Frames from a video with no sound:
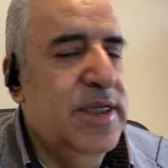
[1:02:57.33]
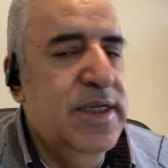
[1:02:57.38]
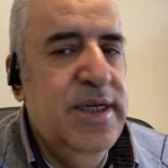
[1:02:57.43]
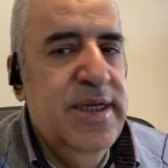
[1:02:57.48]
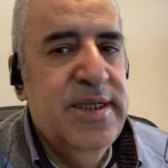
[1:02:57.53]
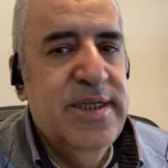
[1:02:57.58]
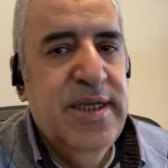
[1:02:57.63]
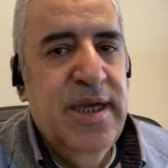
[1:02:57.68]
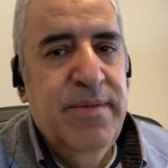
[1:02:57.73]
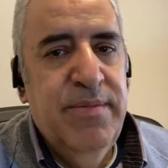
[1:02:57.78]

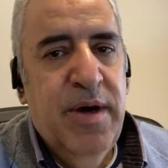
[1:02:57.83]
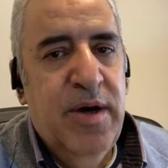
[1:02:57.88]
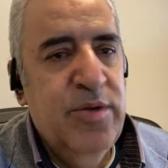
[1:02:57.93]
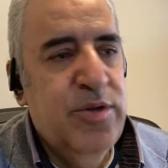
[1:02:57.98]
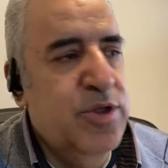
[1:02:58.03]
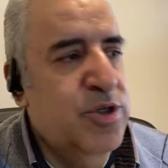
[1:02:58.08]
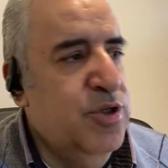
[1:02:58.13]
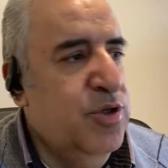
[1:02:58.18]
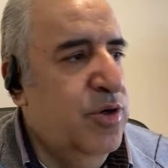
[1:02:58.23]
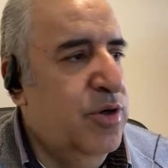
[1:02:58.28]
it's
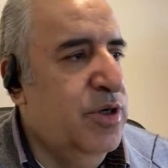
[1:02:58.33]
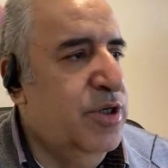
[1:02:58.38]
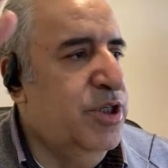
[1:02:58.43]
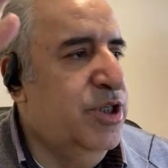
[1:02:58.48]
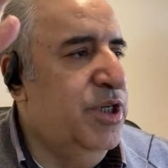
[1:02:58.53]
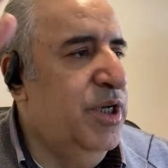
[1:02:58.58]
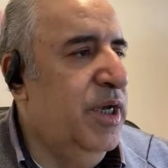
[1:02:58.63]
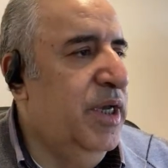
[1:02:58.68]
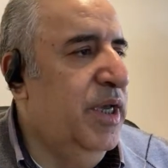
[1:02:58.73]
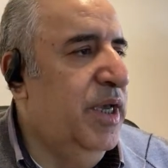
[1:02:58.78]
about
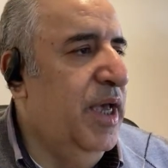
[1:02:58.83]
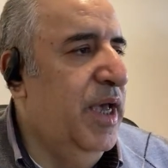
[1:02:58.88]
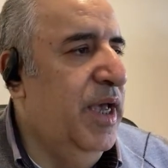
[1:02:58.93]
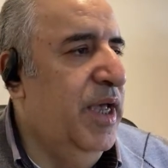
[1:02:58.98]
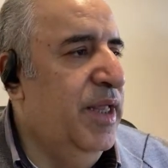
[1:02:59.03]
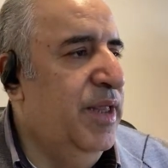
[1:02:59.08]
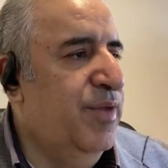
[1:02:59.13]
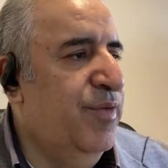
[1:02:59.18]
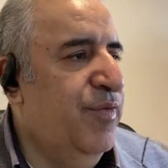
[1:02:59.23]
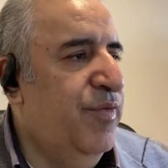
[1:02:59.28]
searching
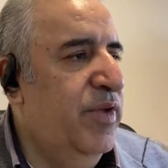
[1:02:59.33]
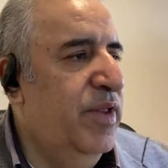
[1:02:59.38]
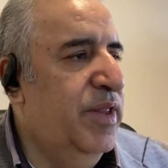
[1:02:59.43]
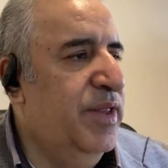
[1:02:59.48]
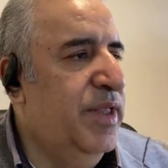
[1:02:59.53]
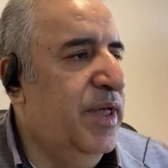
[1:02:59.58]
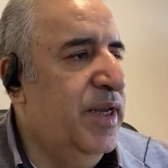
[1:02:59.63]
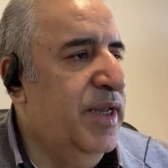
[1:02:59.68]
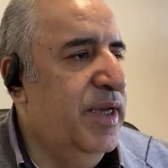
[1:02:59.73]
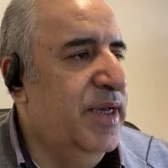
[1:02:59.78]
and
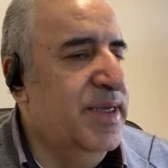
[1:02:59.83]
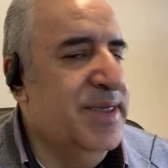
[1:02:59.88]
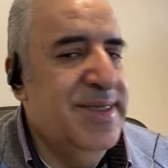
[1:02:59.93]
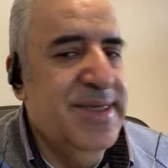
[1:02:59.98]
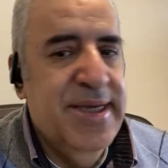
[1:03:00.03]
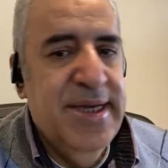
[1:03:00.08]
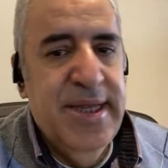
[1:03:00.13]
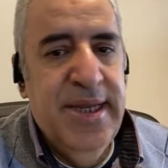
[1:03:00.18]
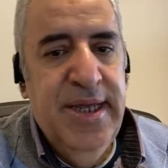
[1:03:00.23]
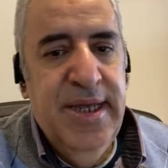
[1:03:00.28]
filtering
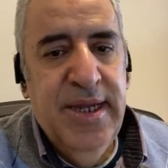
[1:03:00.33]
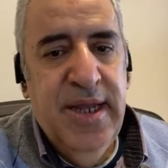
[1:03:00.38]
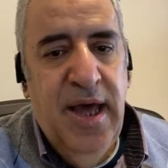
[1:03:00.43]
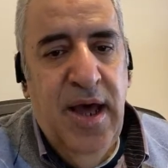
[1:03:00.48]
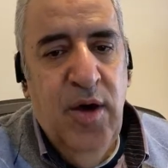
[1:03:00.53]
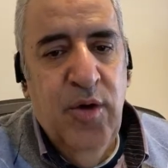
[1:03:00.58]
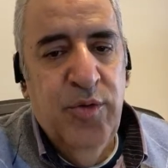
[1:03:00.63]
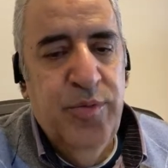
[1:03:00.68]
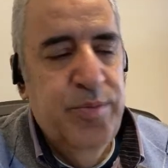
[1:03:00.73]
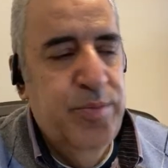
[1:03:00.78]
screen
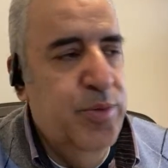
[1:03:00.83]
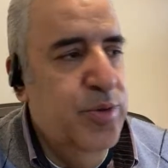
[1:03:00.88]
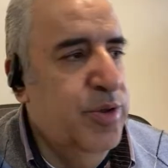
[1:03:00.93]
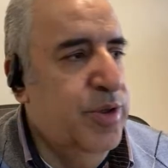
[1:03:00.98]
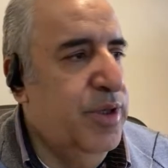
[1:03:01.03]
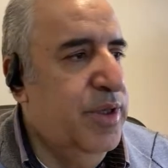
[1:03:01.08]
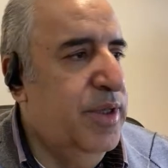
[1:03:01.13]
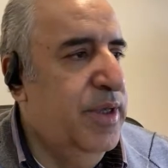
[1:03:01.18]
output